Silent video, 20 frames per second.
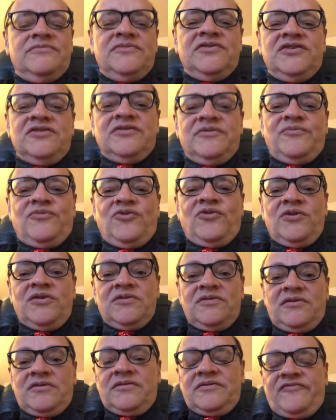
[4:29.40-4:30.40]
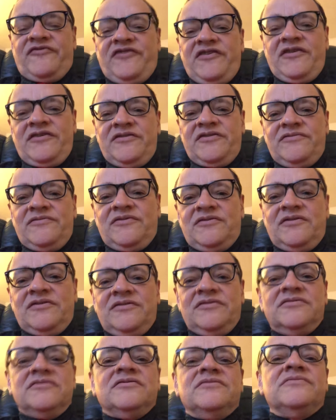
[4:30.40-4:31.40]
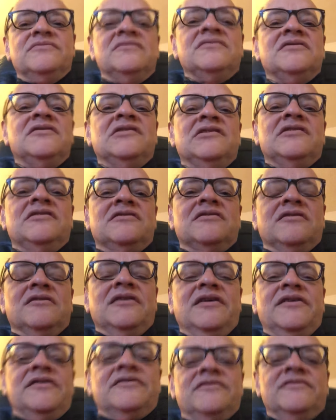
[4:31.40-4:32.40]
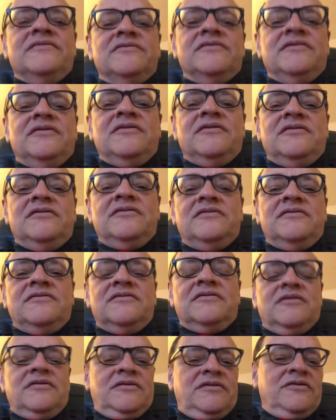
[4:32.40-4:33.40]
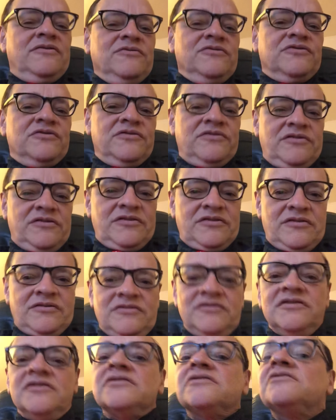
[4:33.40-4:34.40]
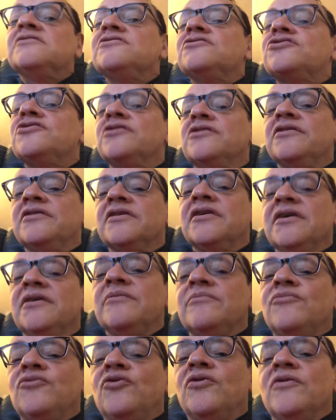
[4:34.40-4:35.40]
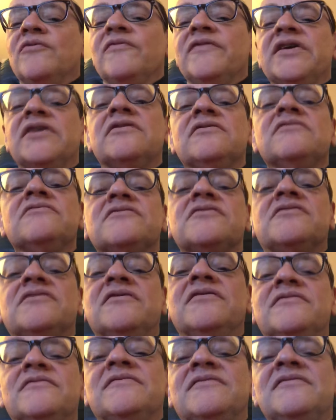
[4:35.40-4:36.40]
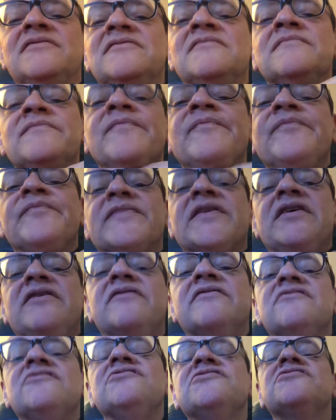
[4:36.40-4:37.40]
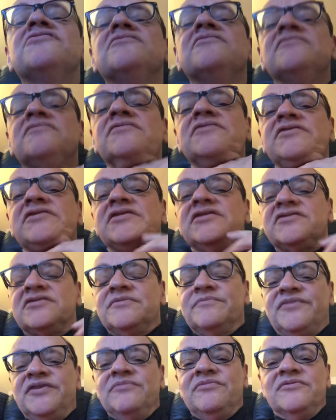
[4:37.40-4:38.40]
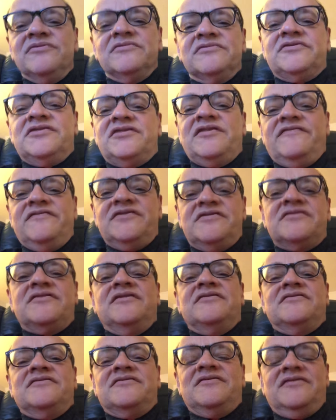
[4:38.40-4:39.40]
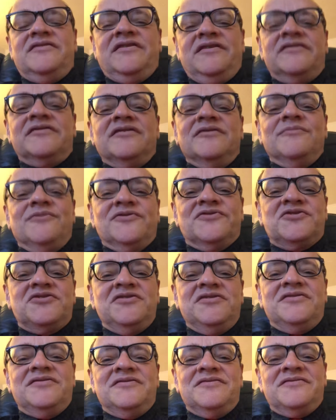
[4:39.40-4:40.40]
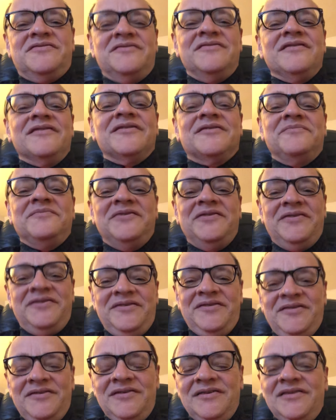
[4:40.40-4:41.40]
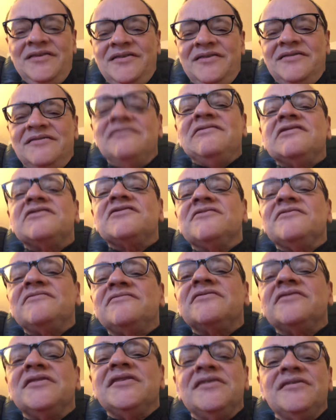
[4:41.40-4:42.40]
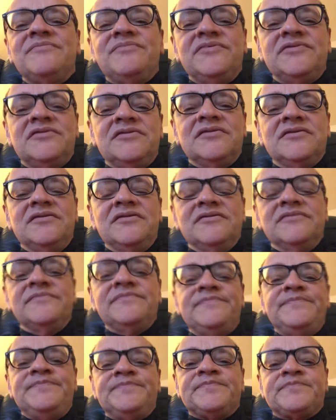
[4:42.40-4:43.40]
then the more fair you are, the lighter, the older you're going to look, because you're going to get more wrinkles. And also you get some people who just have this tendency to get double chins, like me, and it's starting to happen.